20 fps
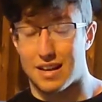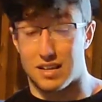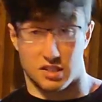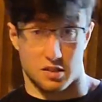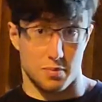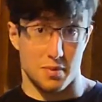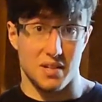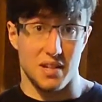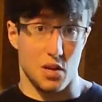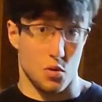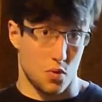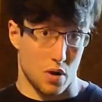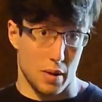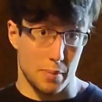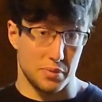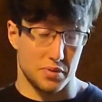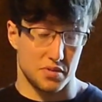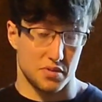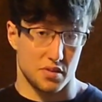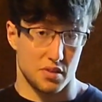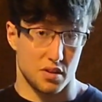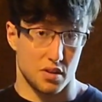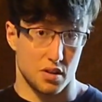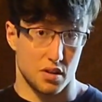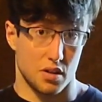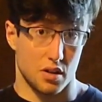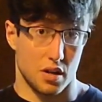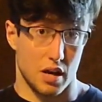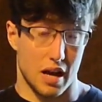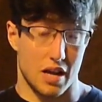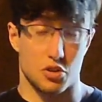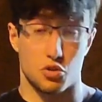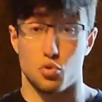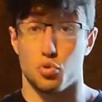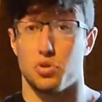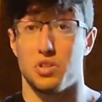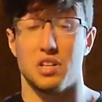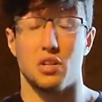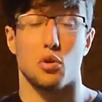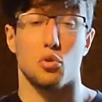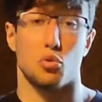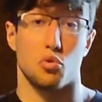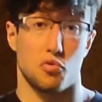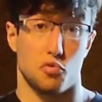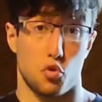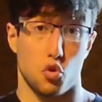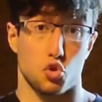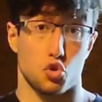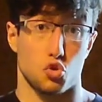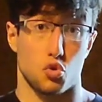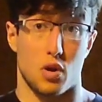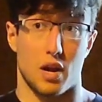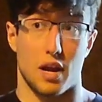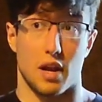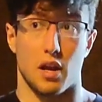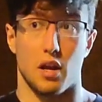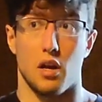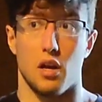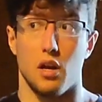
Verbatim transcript: as many reps as you did on the first try.